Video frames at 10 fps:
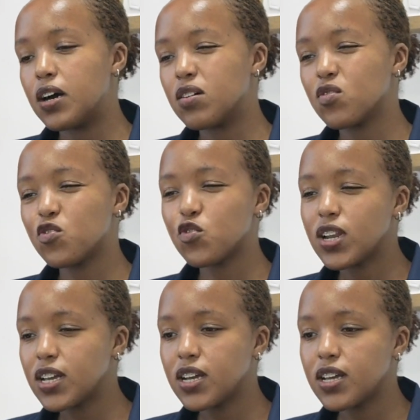
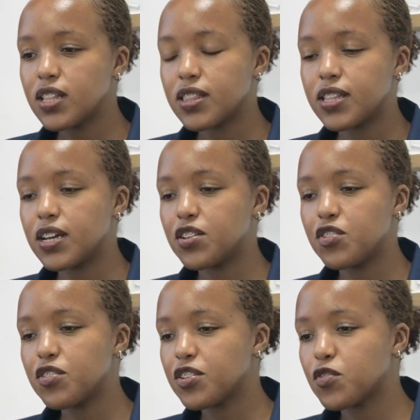Usually the
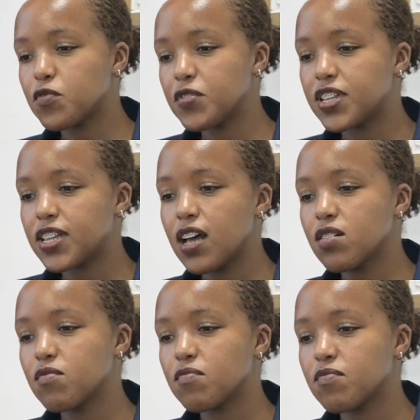children's officer
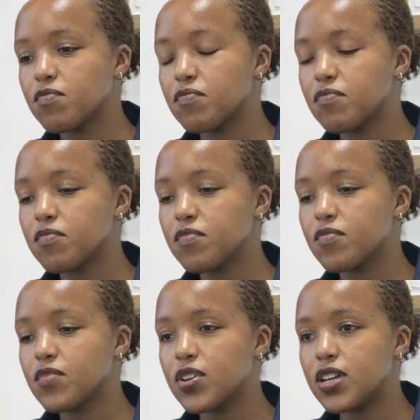
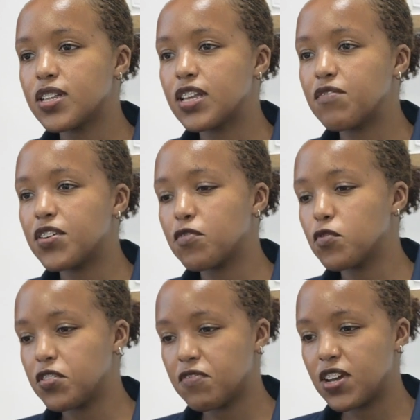is given
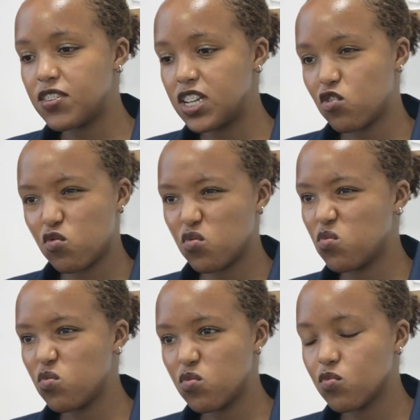45 days to
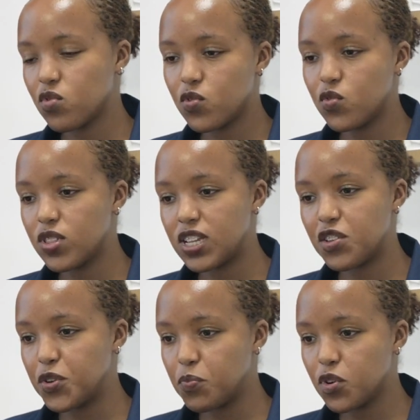do,
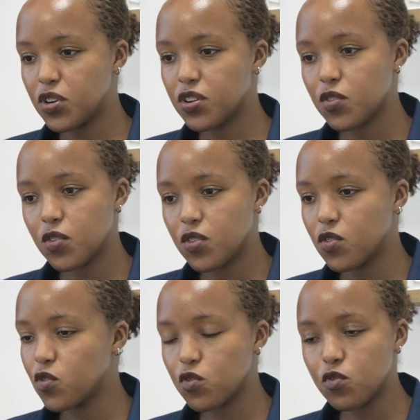this report,
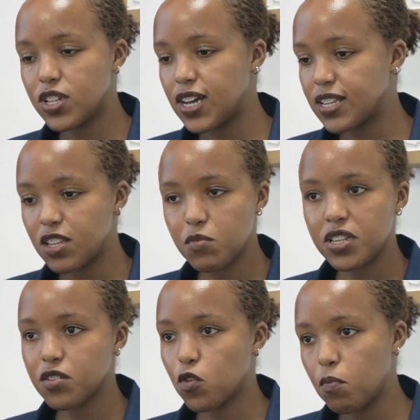to do the
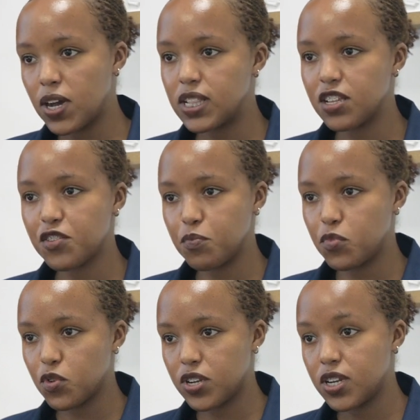assessments, compile this
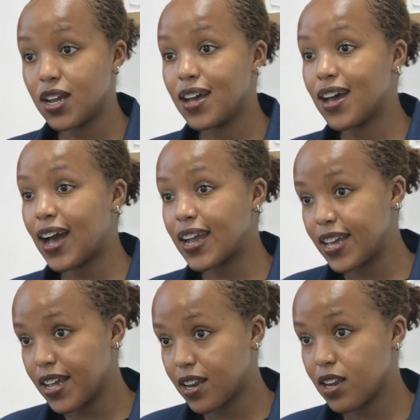report.
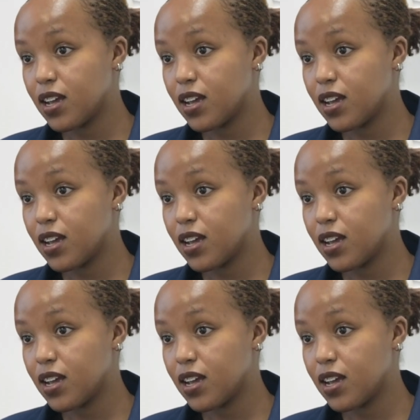Again,